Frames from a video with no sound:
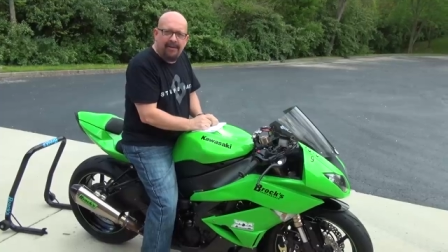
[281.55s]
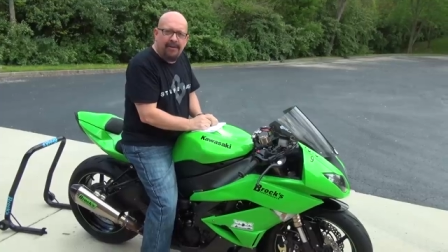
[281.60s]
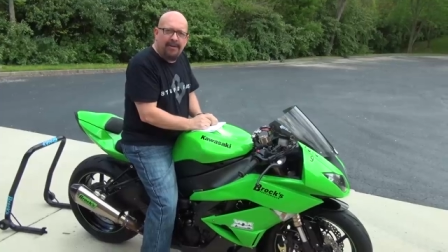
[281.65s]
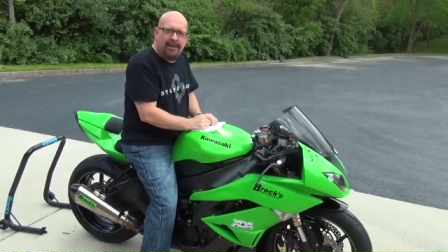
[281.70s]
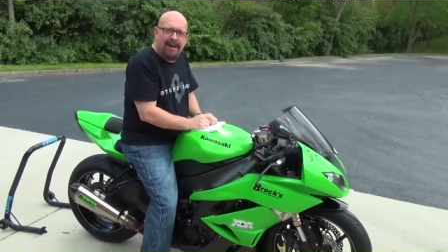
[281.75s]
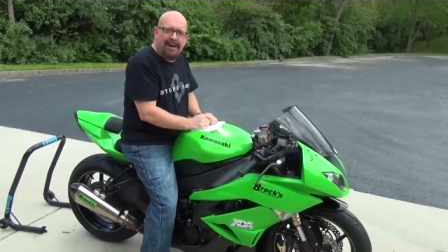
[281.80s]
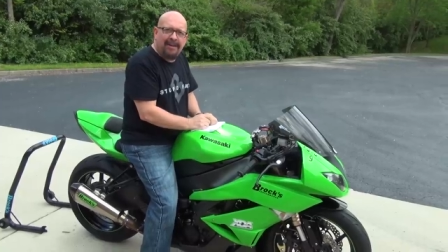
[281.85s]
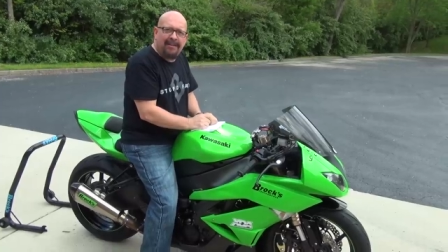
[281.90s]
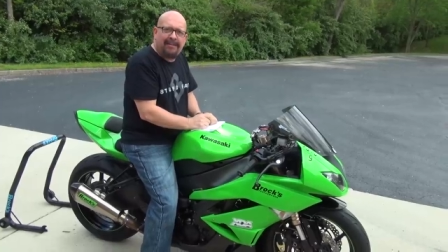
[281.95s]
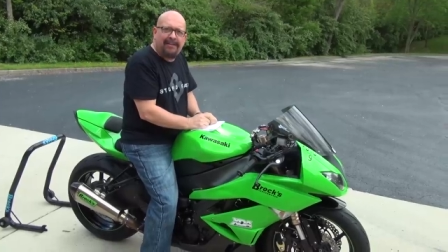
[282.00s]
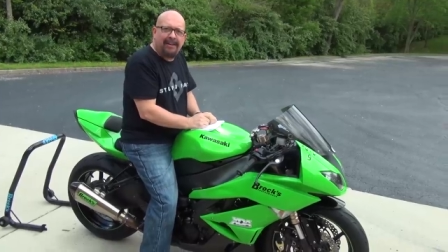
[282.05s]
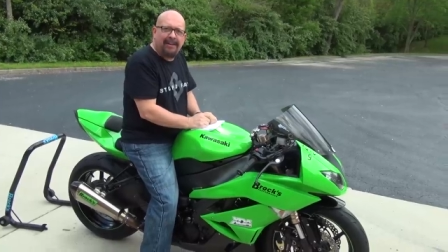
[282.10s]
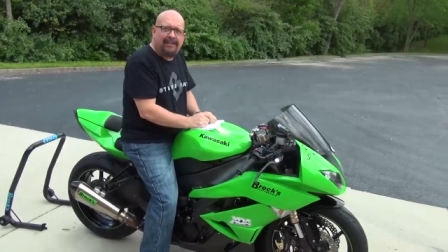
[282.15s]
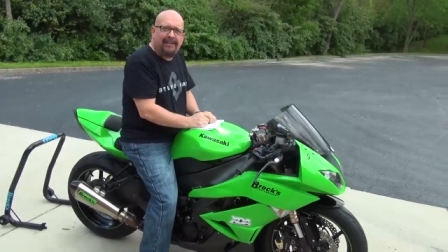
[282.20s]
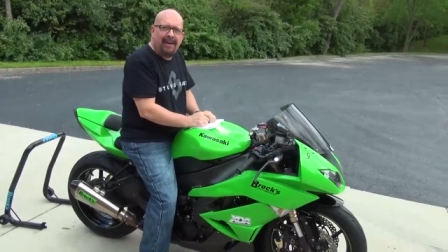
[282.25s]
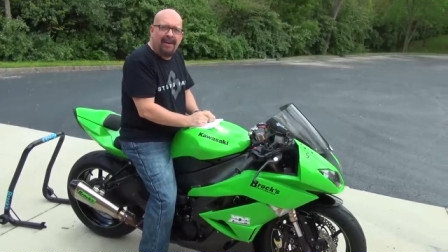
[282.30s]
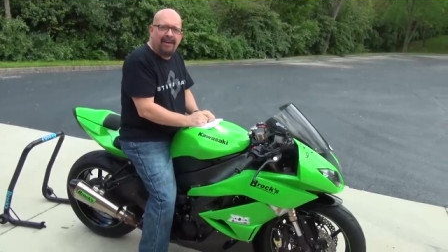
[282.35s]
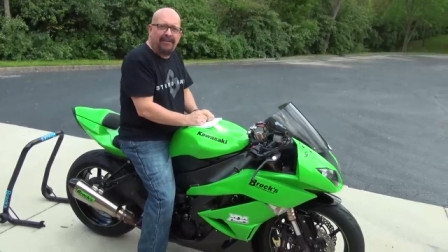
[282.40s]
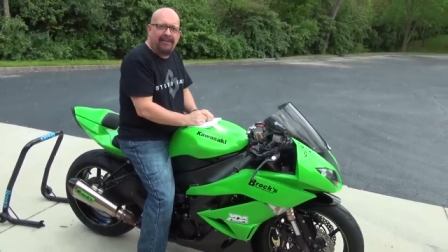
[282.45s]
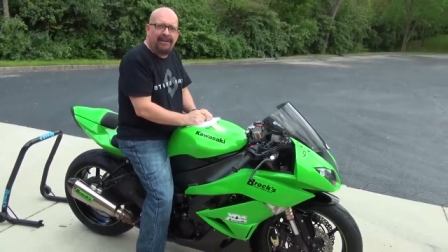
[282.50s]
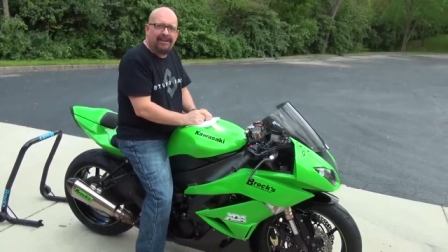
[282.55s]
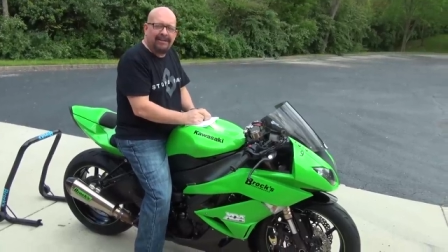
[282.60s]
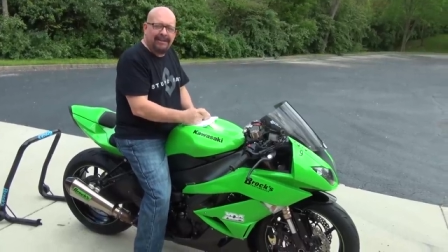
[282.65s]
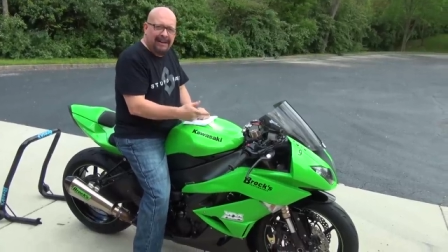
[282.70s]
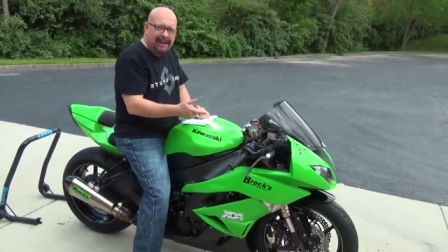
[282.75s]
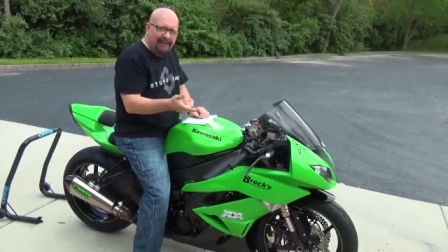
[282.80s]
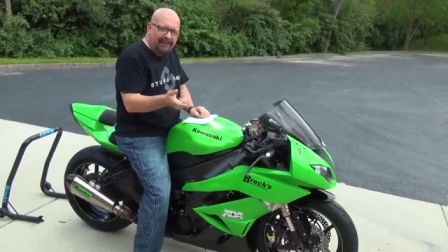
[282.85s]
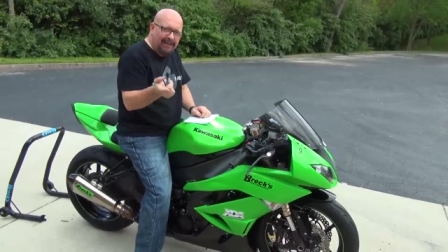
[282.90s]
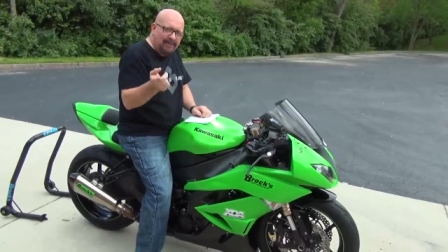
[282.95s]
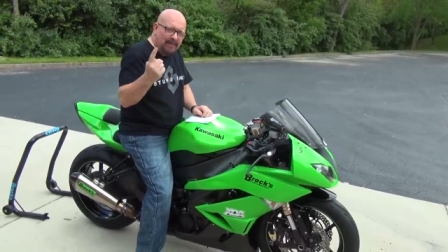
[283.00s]
dude on a 600
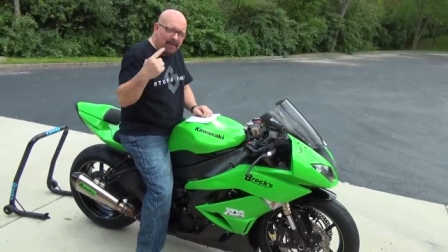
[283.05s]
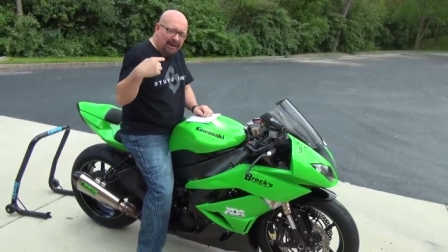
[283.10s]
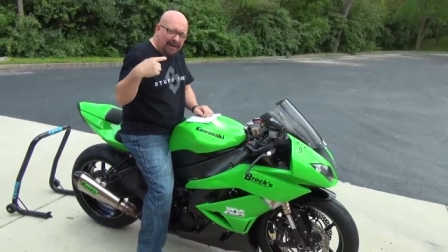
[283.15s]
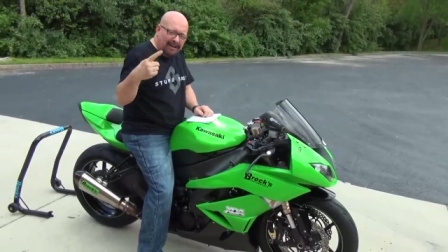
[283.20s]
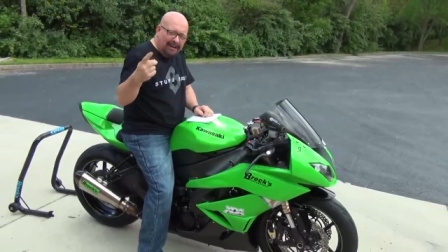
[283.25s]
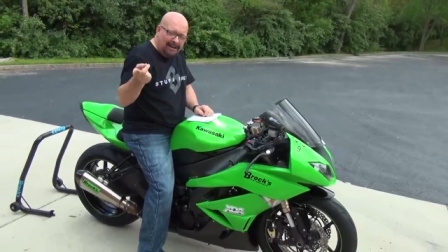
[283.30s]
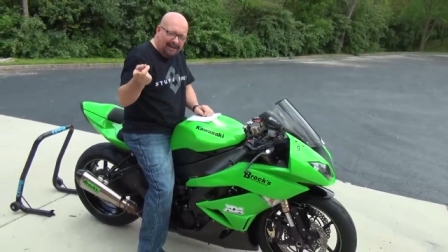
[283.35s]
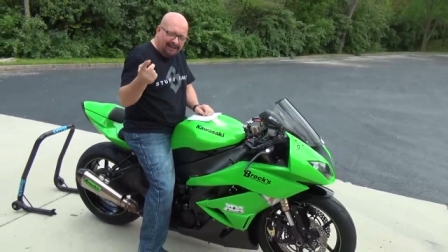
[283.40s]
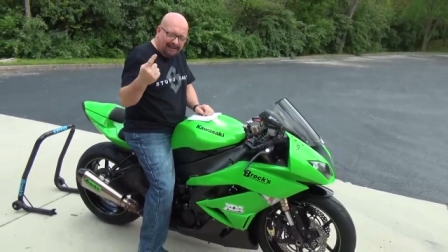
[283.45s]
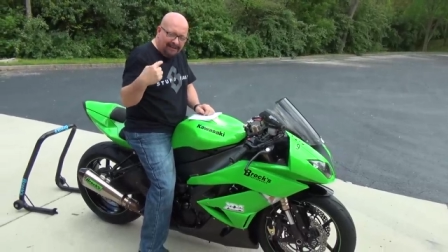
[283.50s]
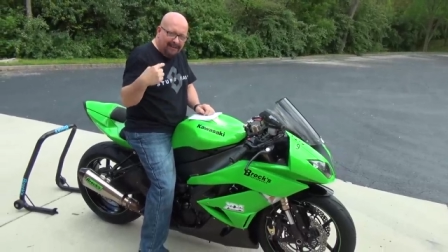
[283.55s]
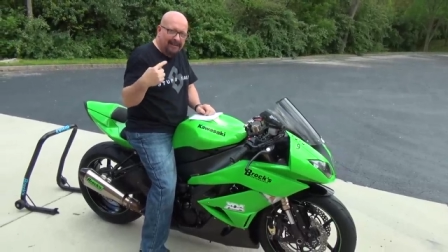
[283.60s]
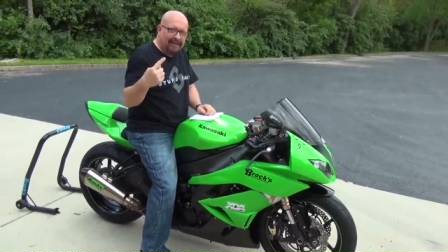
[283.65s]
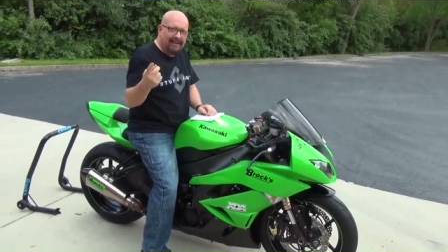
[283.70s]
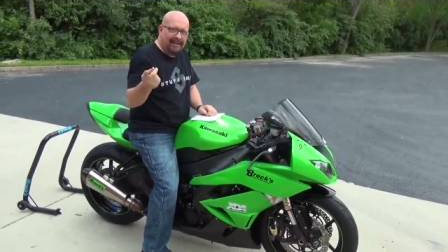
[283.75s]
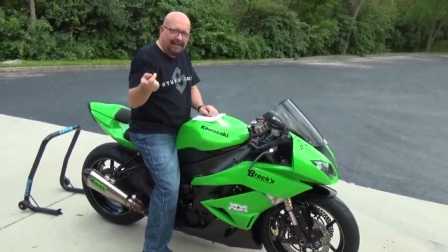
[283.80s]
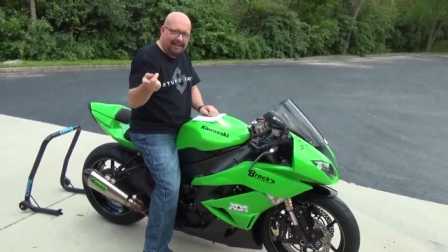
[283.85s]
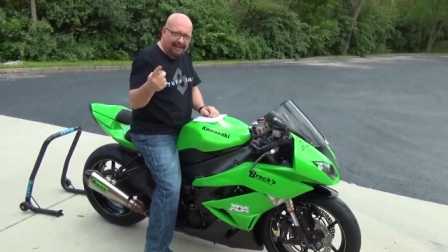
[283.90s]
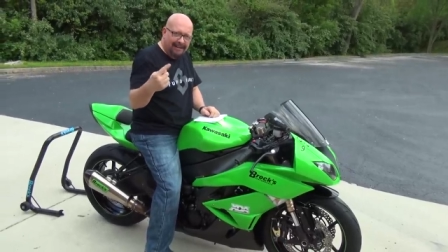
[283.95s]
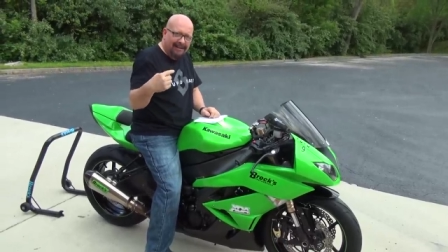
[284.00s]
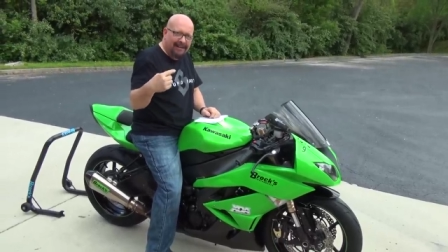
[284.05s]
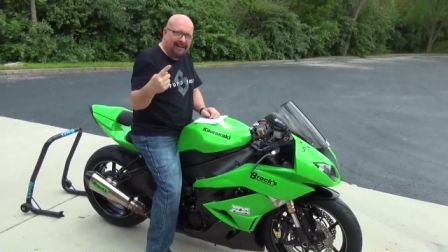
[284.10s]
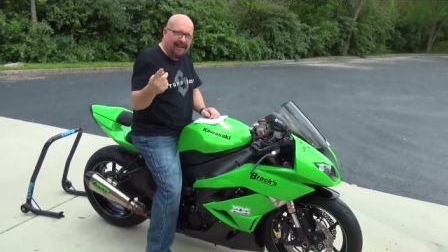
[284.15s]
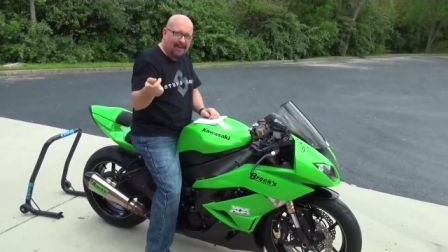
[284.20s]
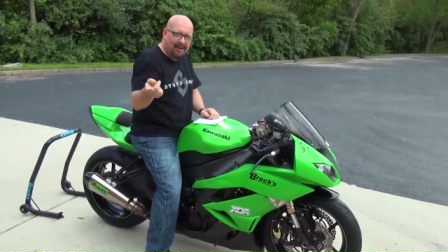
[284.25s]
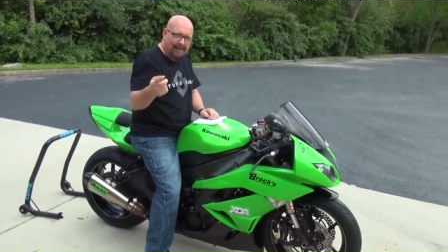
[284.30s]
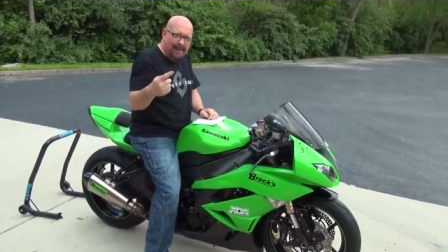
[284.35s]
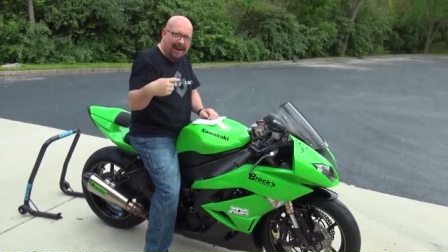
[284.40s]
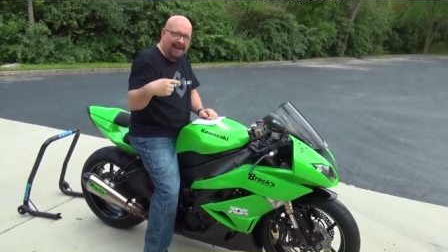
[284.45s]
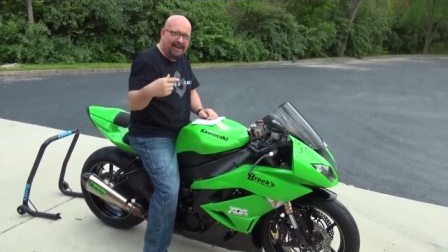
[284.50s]
and gives him one of these,
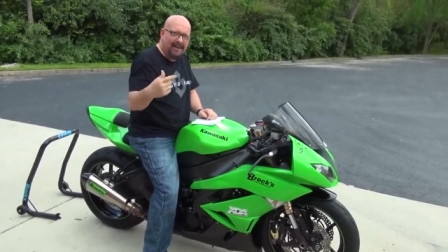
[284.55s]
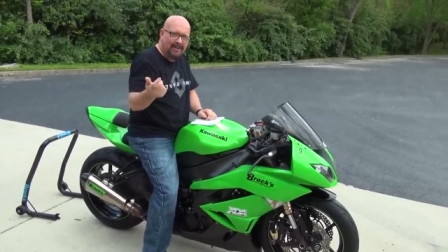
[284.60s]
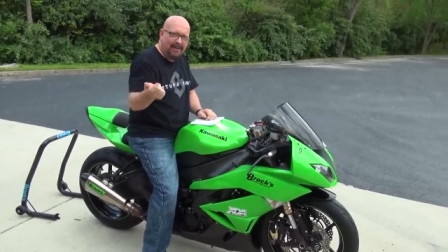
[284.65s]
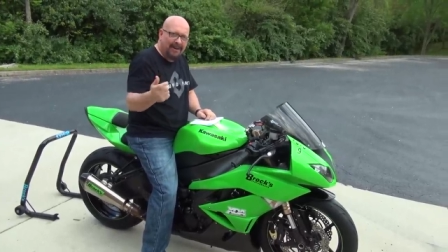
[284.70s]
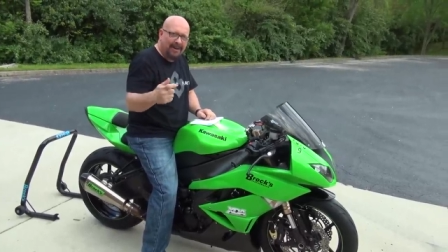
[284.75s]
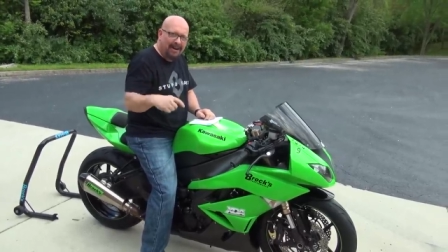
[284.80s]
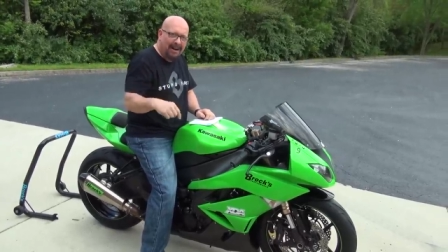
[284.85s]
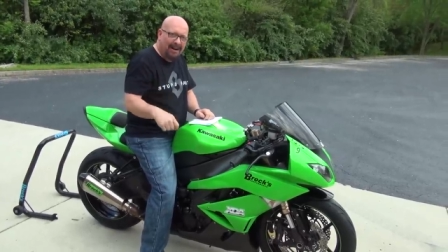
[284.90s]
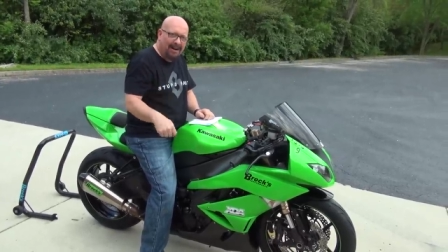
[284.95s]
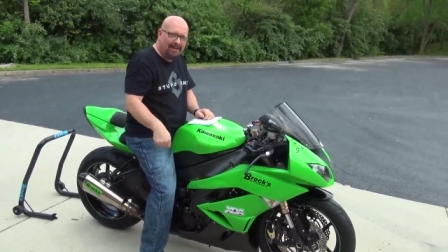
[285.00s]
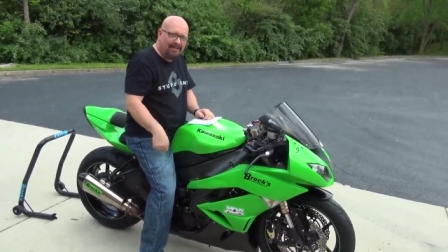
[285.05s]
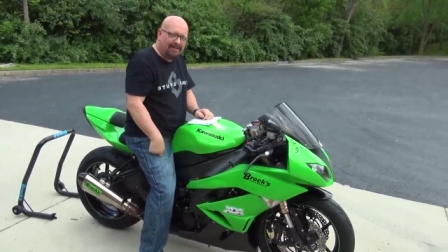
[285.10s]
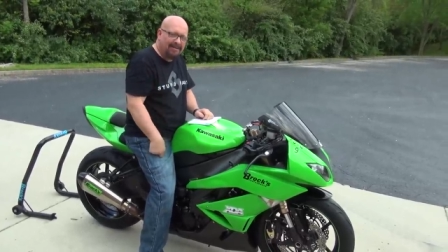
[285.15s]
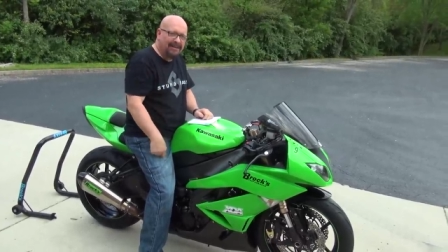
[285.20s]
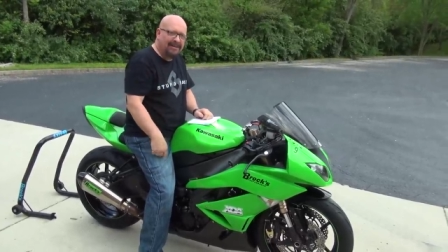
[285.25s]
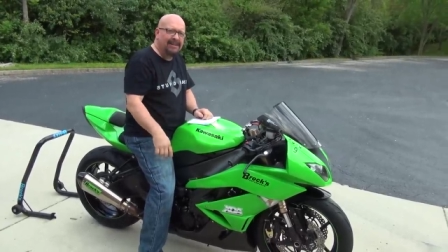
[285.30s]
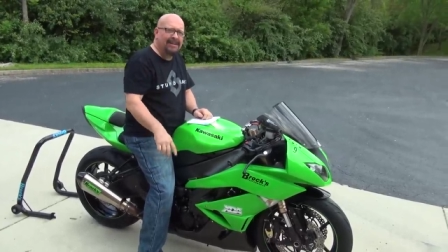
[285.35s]
"Yo man, you wanna go?"